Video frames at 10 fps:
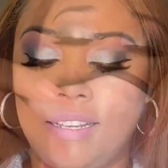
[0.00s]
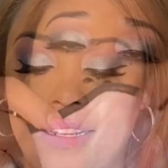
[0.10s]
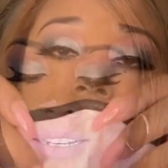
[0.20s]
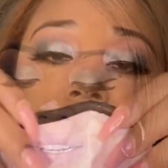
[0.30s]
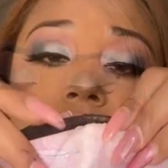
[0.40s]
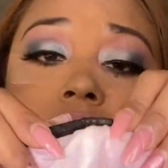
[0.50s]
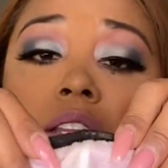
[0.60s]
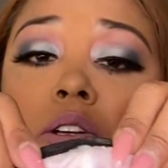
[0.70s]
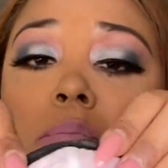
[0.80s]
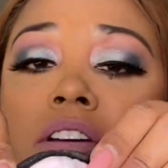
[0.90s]
There is a
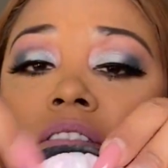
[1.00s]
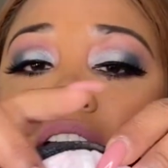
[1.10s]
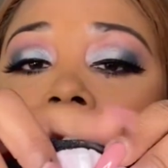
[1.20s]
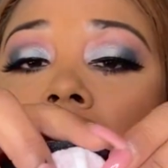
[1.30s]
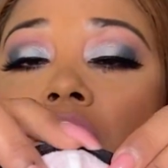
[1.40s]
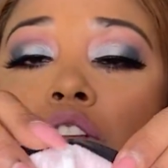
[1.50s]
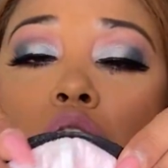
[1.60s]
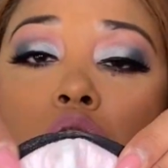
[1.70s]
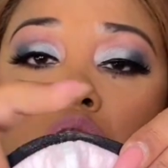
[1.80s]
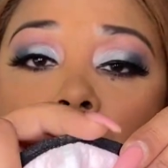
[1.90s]
little bit right here on the
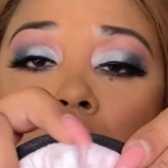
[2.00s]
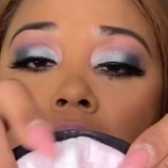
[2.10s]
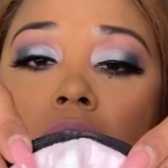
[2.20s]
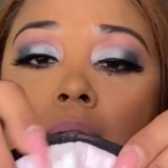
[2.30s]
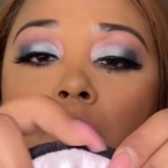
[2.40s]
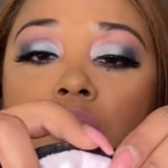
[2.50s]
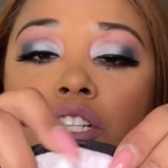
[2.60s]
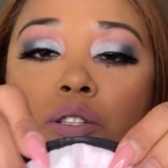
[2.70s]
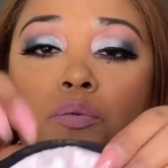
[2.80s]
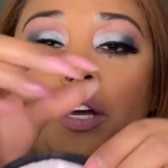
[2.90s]
nose part, which
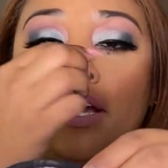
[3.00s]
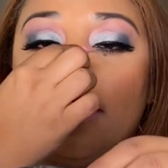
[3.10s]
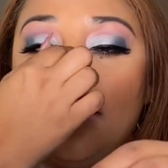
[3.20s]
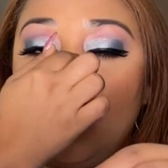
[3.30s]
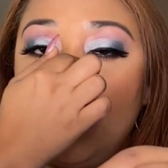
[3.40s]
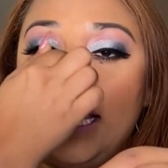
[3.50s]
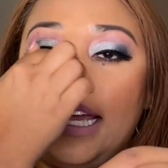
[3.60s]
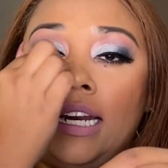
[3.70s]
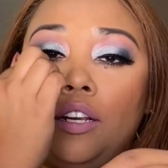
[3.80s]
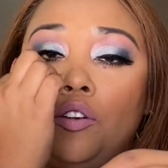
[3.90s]
is where
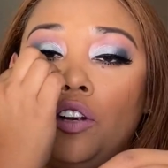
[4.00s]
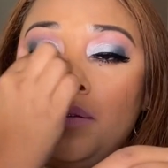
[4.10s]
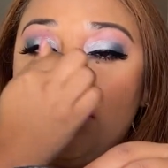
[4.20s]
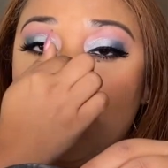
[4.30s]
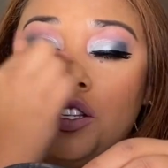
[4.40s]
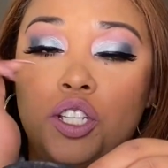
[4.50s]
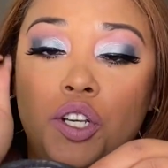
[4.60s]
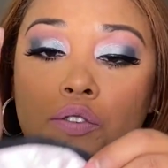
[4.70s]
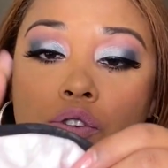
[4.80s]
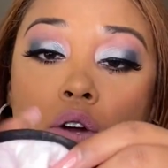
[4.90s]
it grips onto
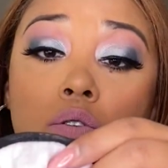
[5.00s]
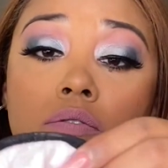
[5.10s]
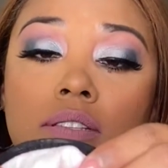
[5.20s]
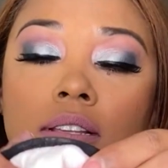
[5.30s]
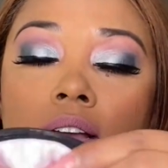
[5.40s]
your nose.